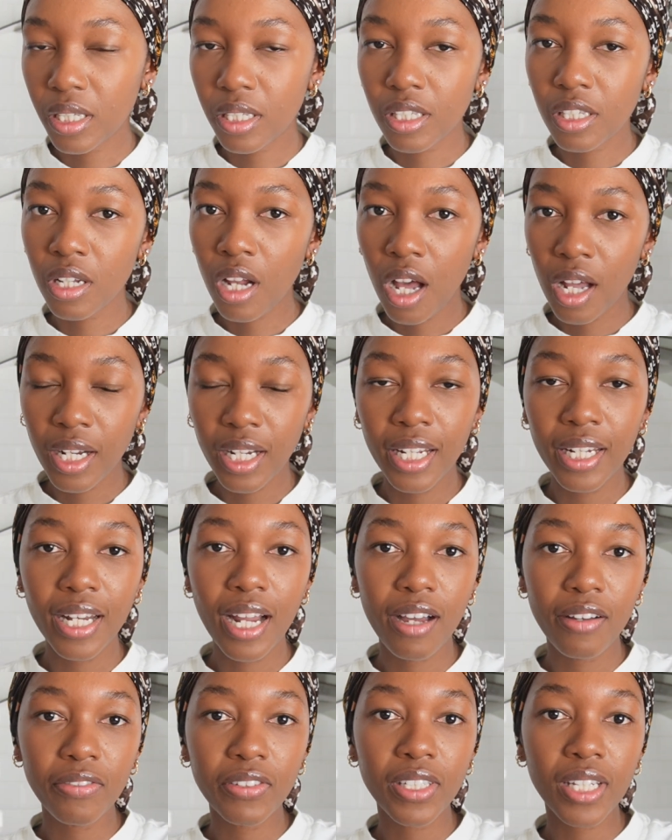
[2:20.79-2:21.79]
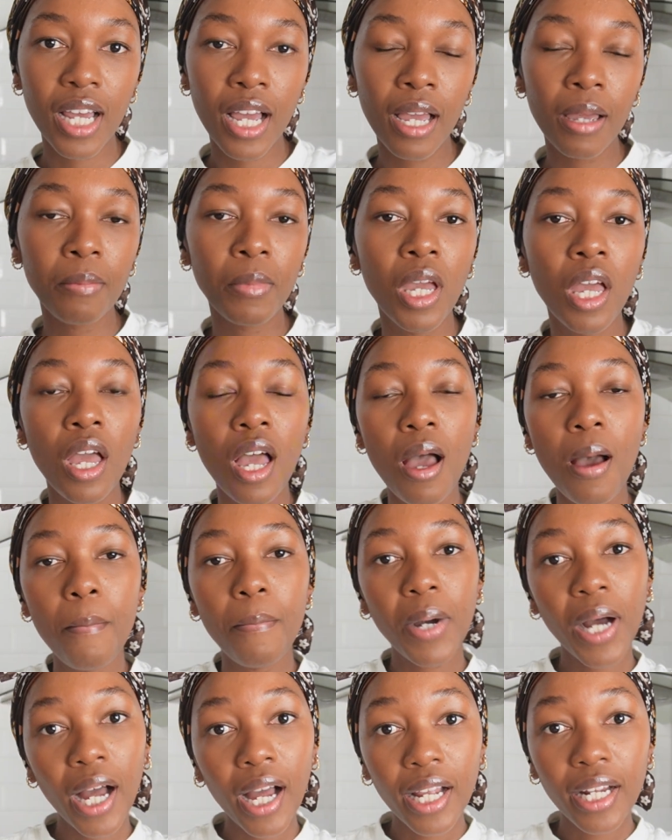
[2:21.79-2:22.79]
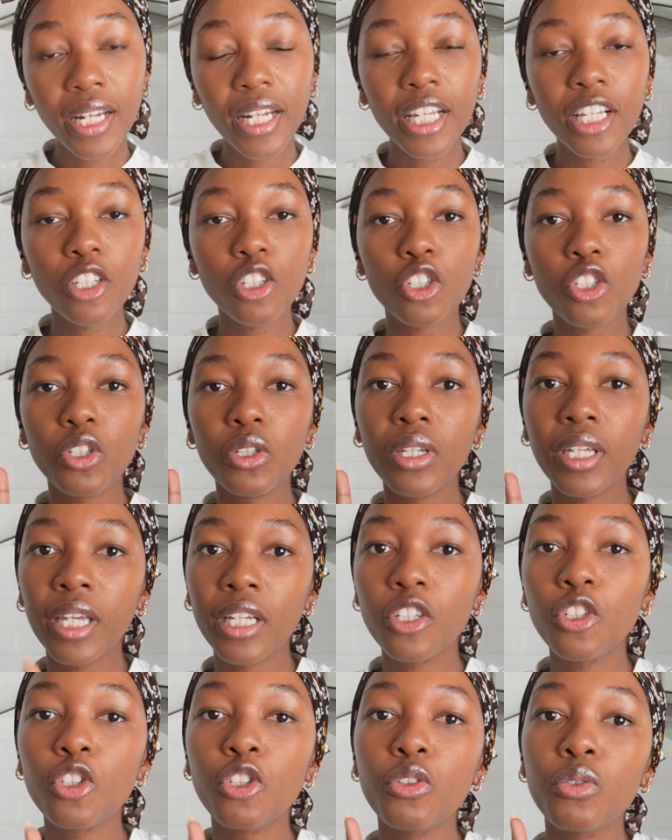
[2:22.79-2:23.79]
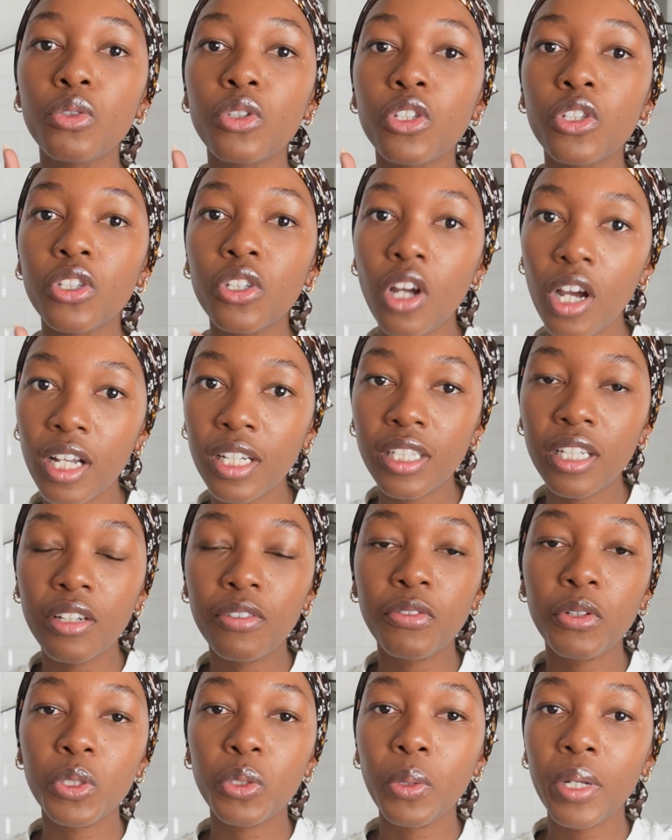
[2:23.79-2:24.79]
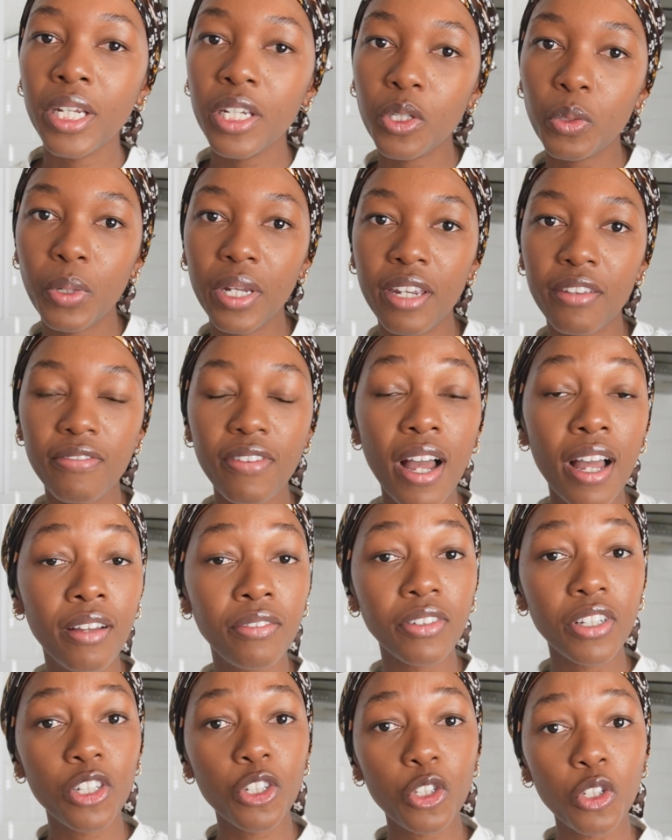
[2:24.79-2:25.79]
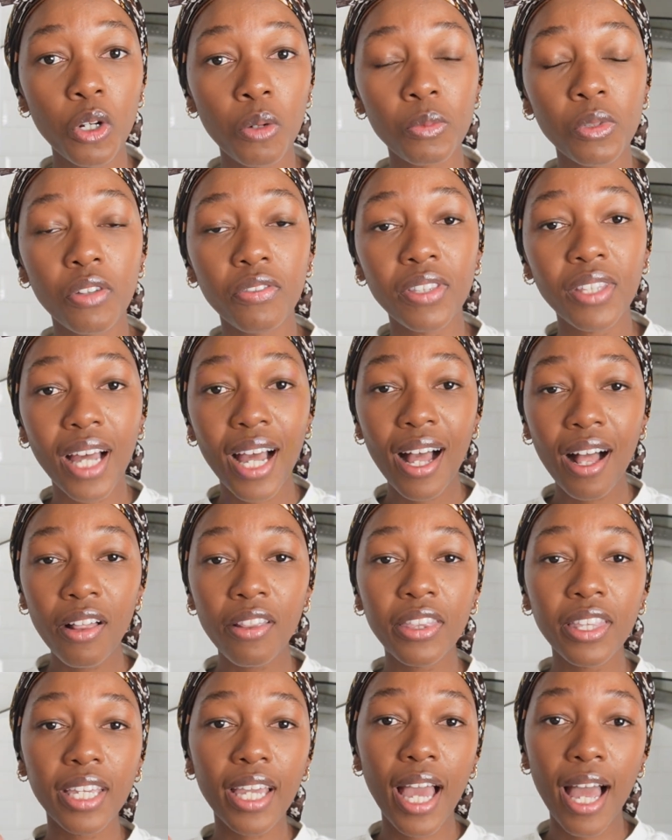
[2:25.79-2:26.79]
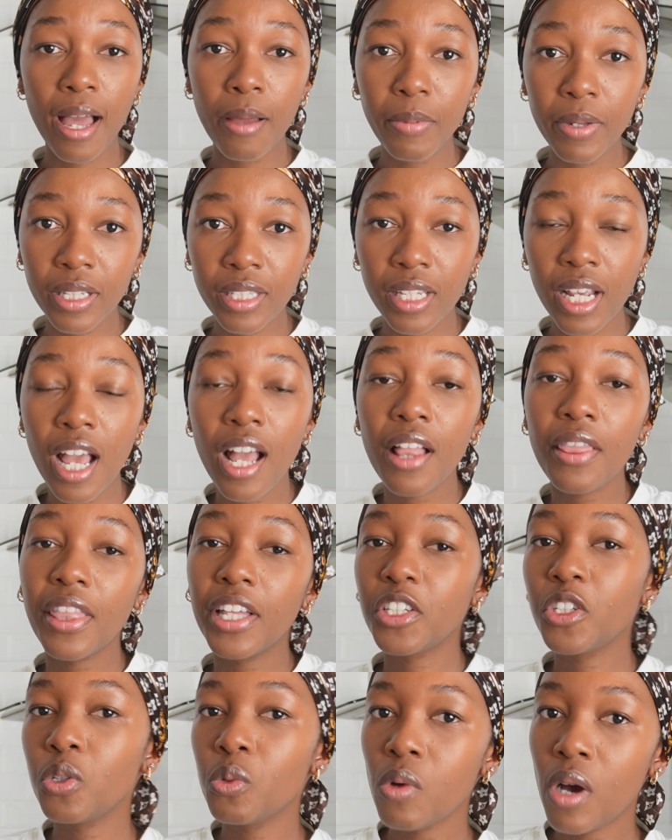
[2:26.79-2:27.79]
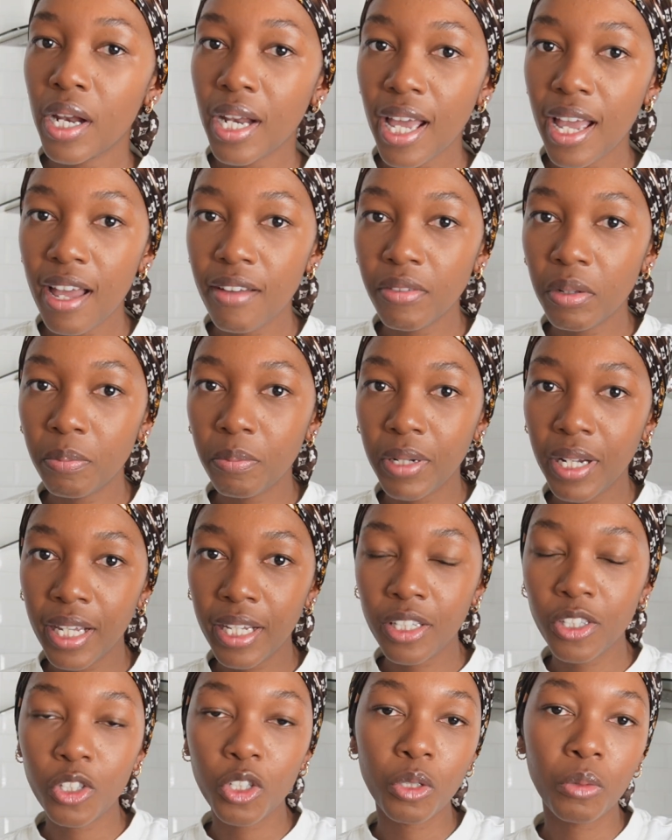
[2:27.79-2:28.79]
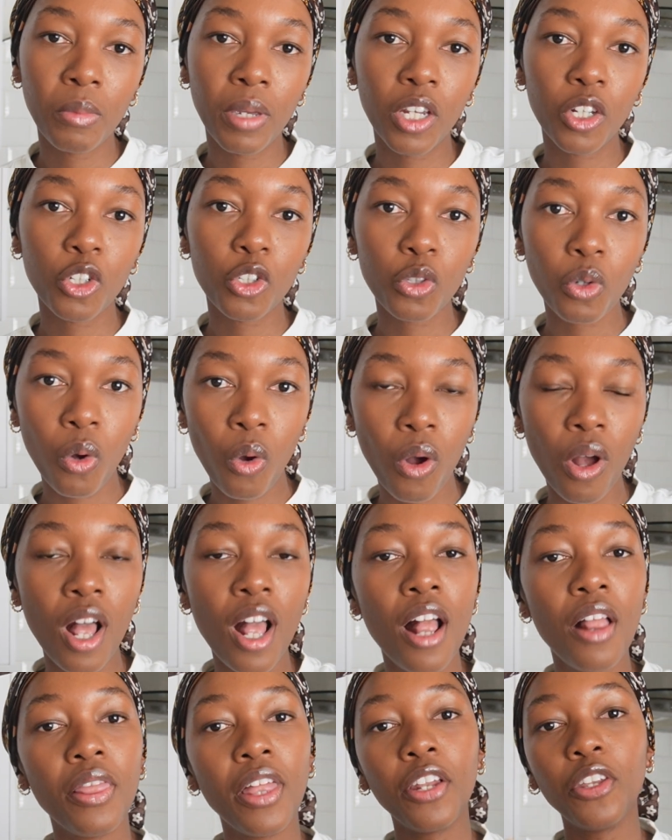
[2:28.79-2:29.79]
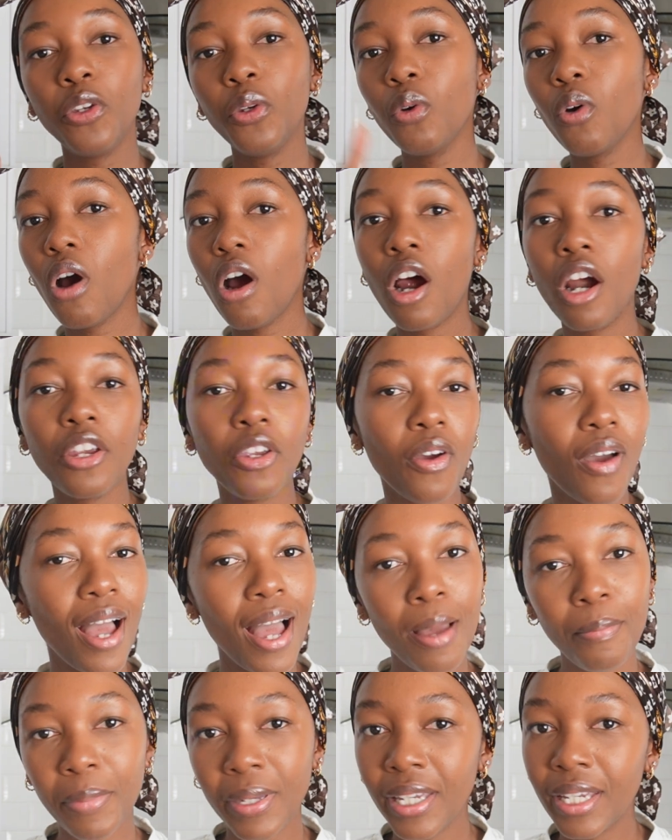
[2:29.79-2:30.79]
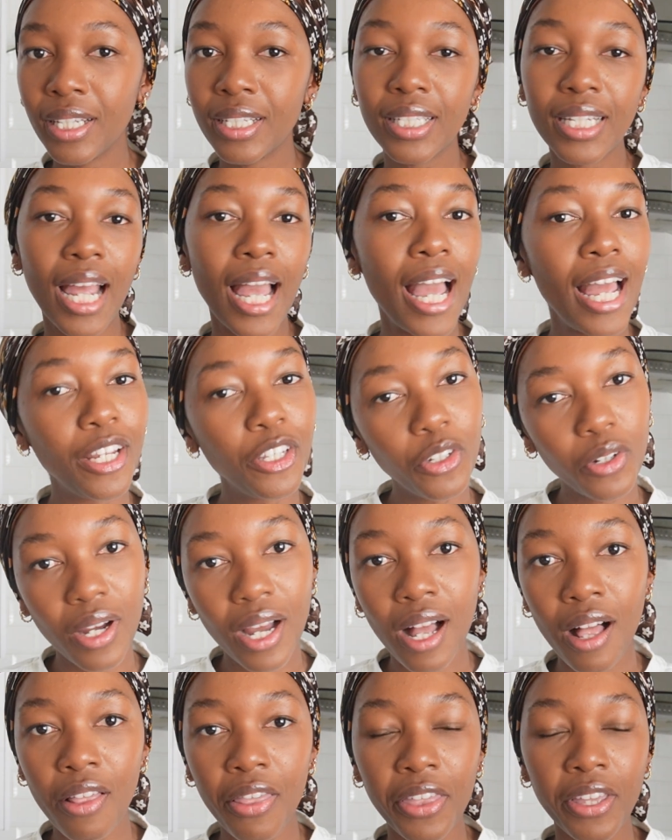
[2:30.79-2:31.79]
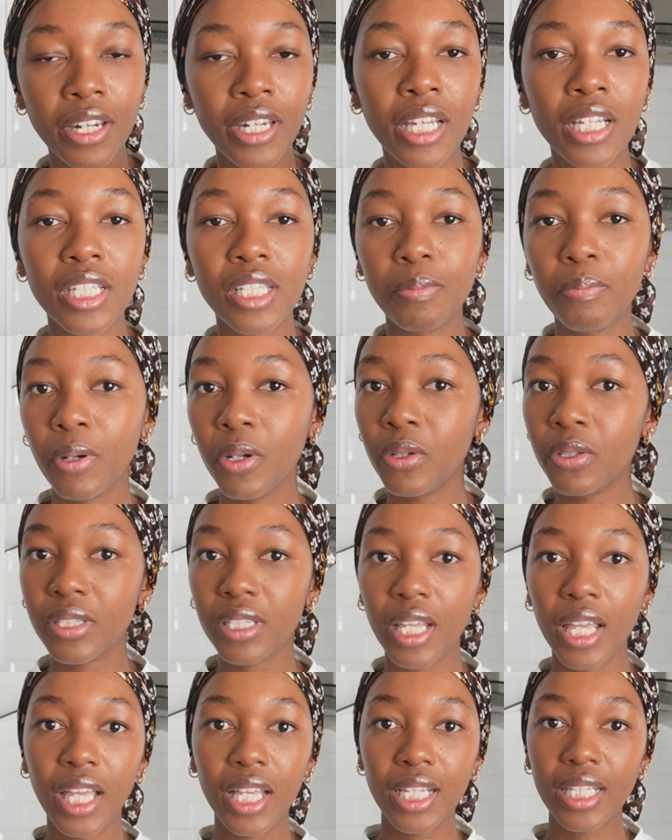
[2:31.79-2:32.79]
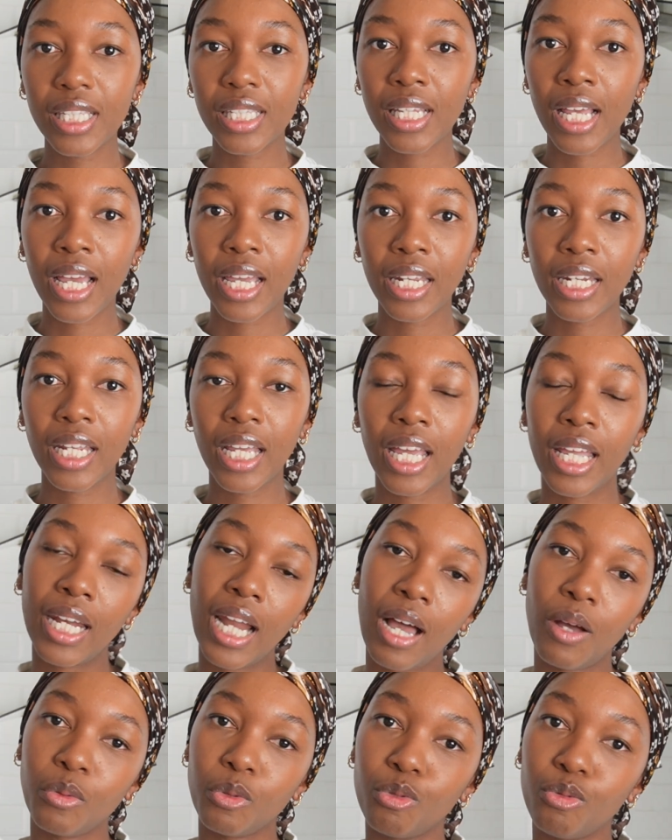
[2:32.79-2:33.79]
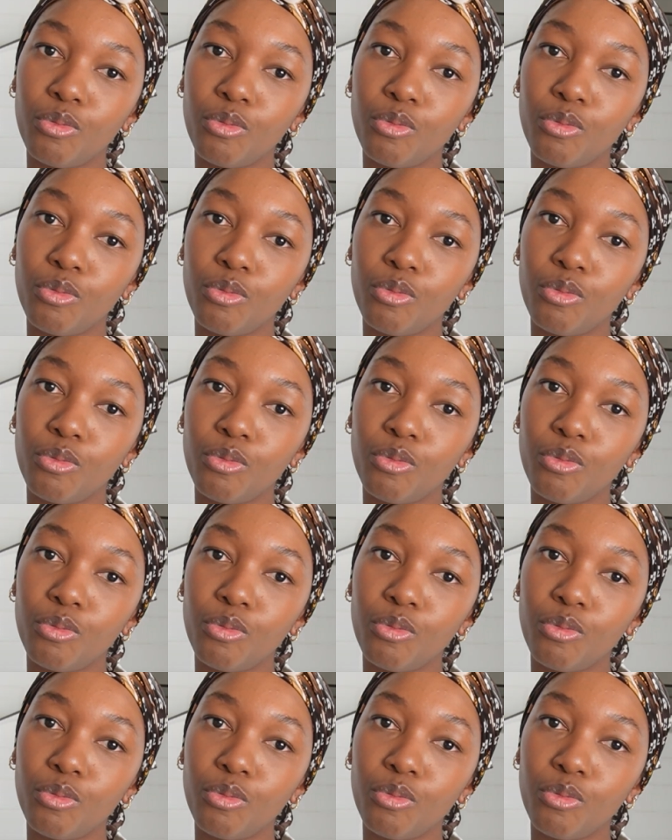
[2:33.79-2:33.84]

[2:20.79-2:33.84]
It's not enough time, but it's to get you started for 2025 in terms of the healthy habits that you want to have in place to make sure that you are your happiest and your healthiness both inside and out.